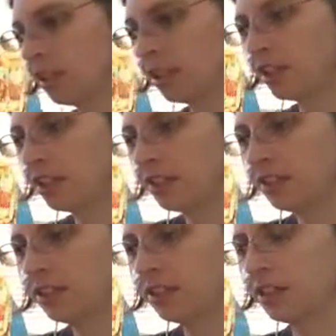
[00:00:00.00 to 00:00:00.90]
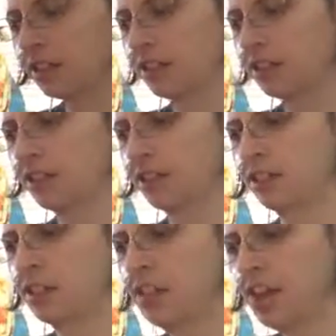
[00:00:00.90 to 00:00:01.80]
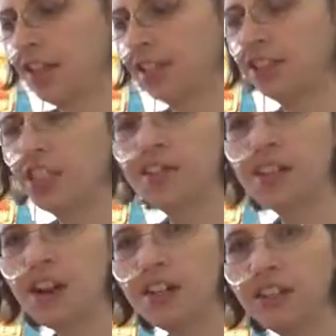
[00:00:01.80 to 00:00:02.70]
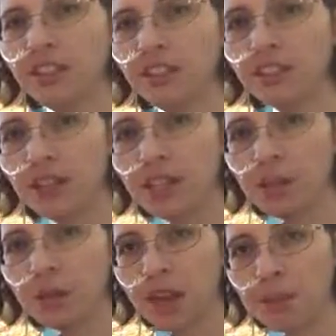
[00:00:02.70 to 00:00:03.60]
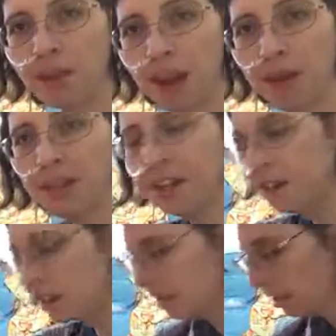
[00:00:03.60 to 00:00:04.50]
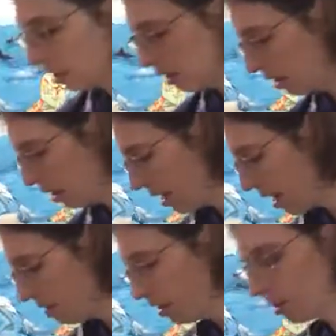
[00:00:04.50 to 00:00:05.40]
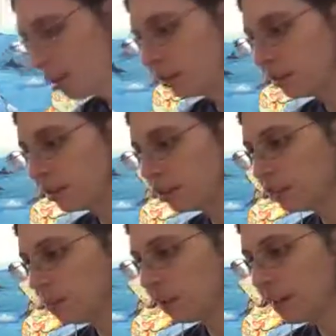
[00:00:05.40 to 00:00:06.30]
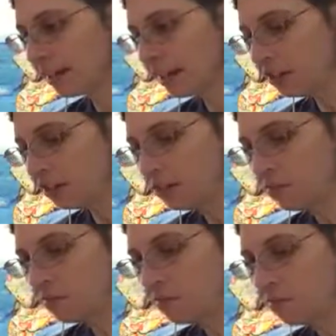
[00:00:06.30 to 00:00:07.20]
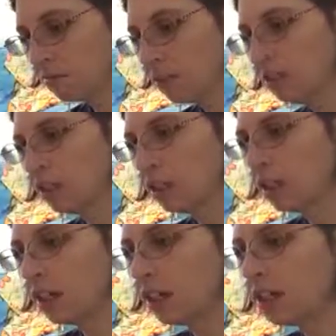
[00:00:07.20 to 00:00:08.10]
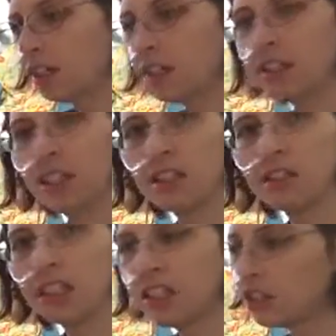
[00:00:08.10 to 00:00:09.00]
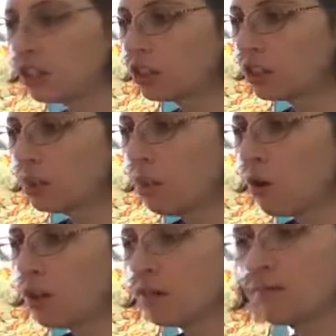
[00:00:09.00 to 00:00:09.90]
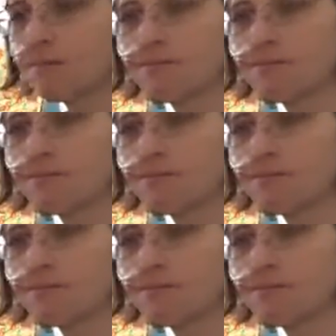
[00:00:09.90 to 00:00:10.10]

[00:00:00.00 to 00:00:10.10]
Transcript: And I save a carton so that when I'm priming, I have the carton to spill back into, and then literally just pour.